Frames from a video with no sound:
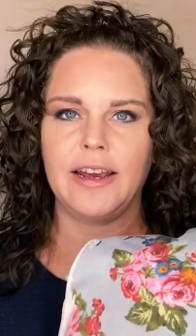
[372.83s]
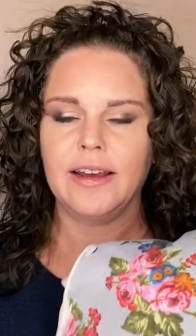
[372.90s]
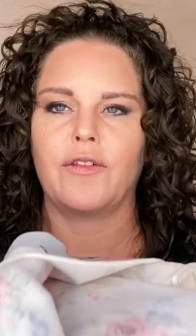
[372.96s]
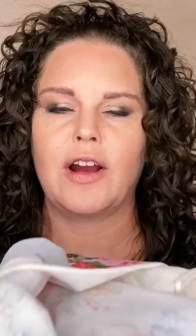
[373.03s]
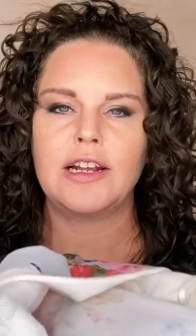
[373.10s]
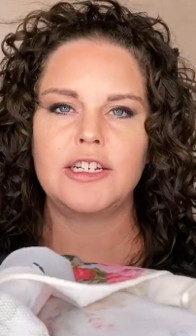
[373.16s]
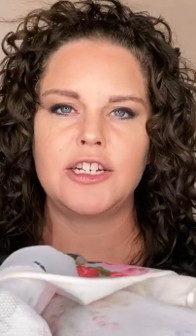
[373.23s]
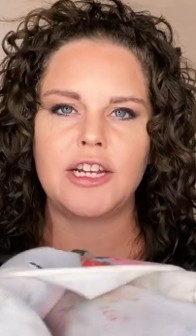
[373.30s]

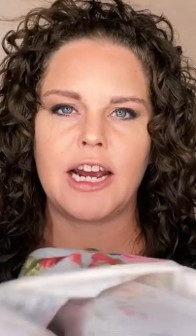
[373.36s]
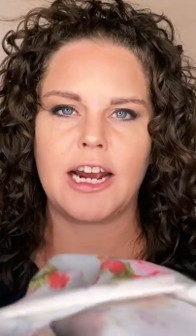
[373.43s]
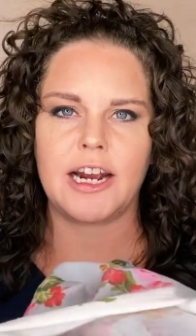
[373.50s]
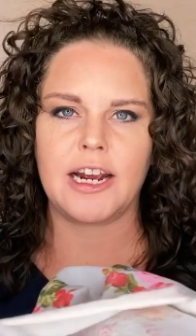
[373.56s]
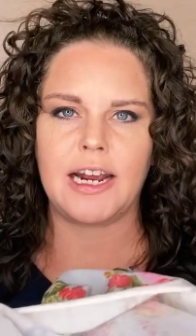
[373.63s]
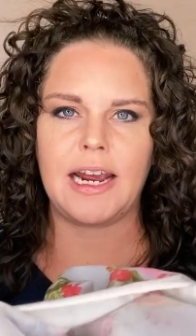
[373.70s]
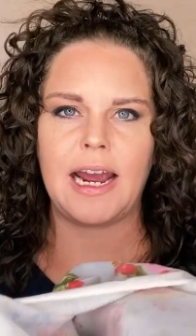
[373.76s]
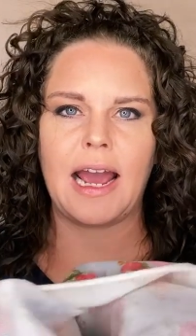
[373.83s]
French
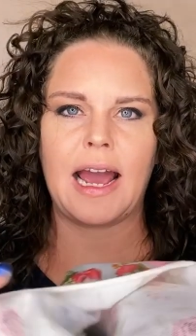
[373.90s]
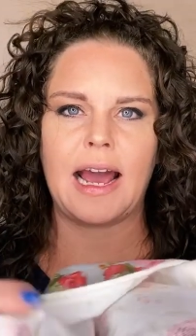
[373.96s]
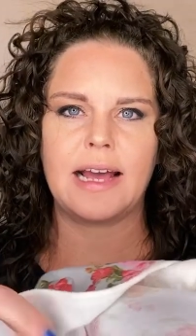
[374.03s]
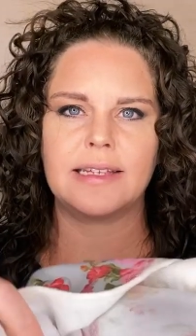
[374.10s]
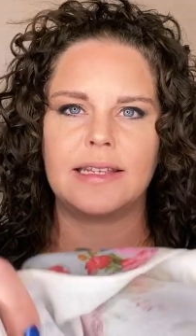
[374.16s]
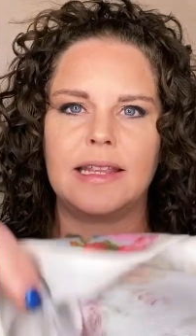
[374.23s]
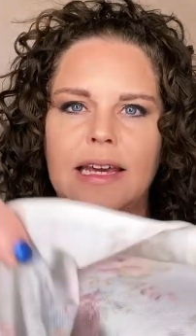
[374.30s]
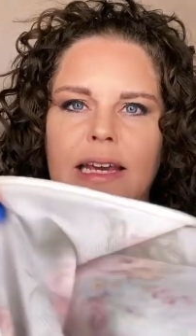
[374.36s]
terry
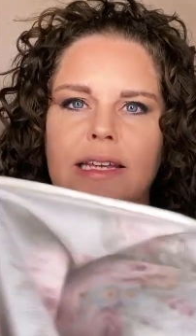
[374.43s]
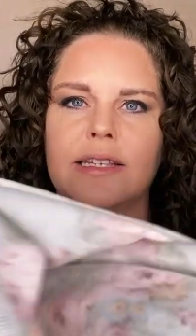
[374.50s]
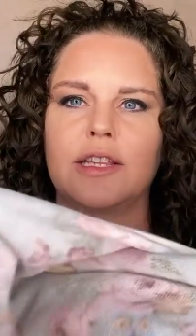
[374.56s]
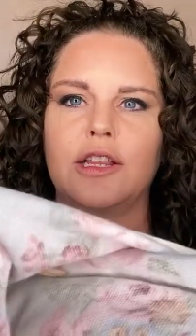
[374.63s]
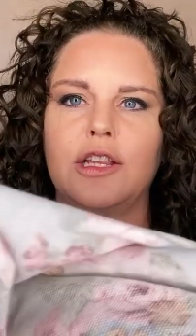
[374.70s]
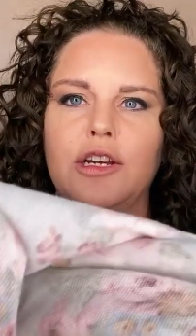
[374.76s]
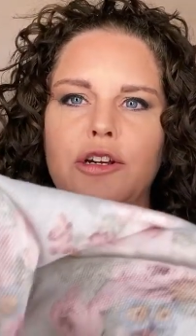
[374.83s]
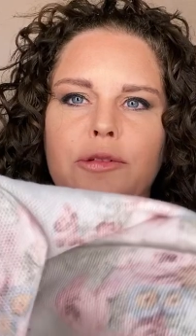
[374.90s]
has these
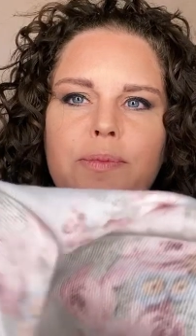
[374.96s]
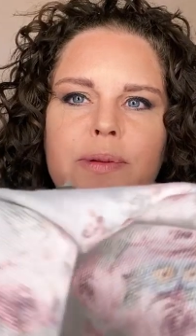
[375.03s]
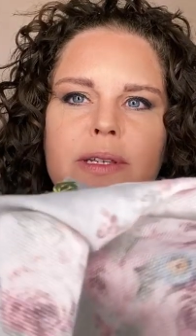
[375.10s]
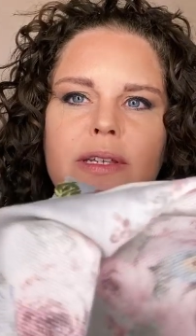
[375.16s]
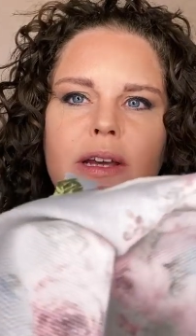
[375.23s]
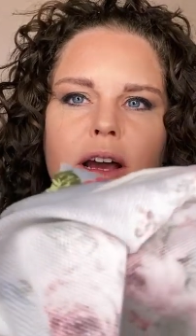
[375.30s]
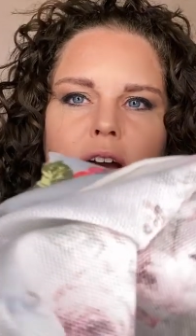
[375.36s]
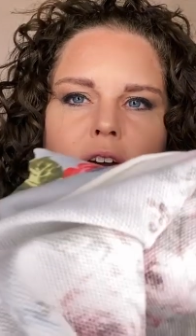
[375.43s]

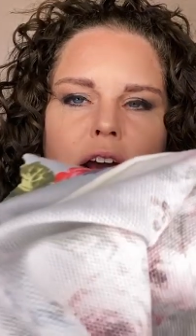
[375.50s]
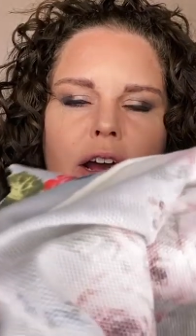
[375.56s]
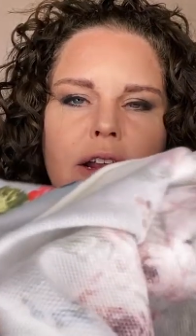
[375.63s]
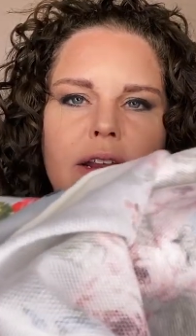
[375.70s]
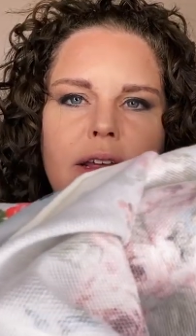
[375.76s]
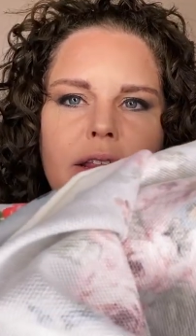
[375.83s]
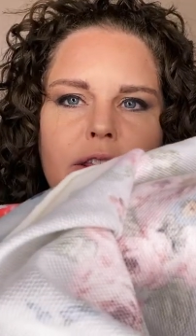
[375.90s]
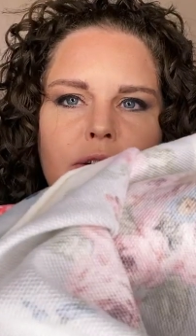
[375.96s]
loops
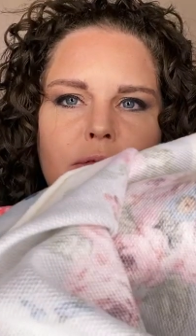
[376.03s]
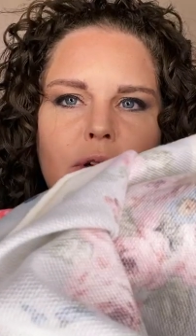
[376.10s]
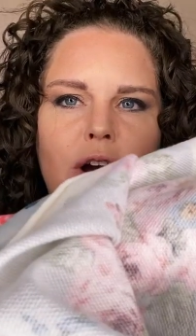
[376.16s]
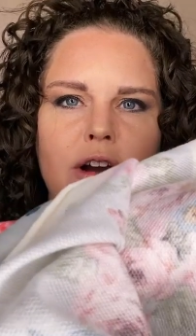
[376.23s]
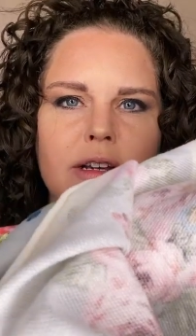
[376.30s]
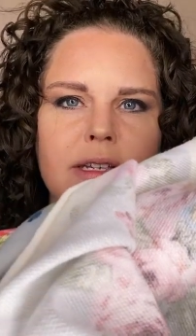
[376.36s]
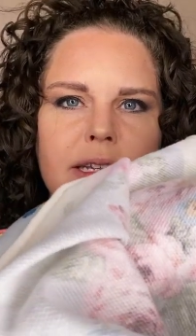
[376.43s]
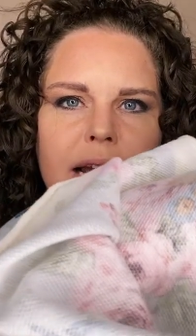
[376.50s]
on the
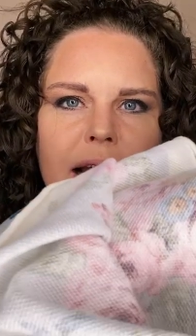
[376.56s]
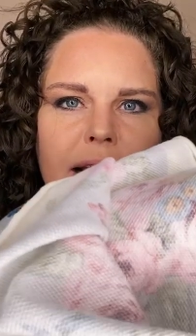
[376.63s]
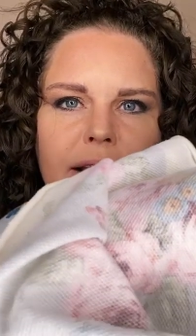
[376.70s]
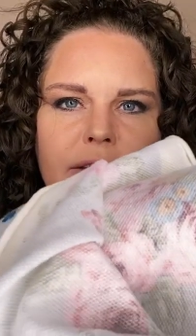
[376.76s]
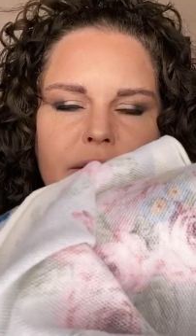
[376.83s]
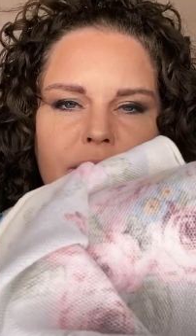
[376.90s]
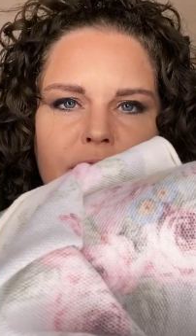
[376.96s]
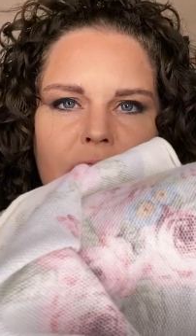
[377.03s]
wrong side
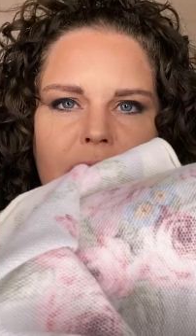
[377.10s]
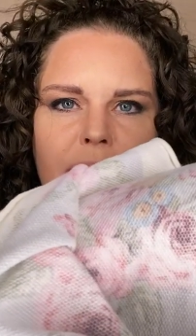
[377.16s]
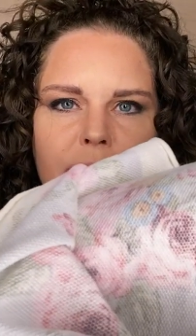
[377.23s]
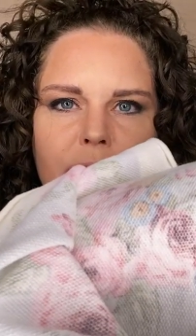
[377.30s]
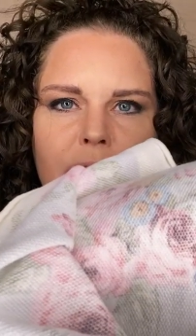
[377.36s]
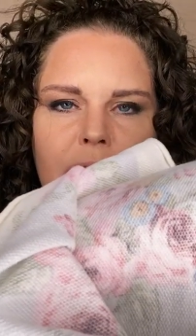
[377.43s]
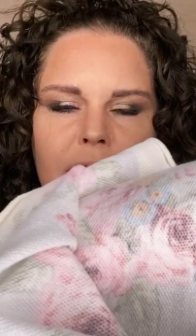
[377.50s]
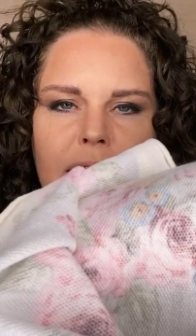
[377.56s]
of the fabric.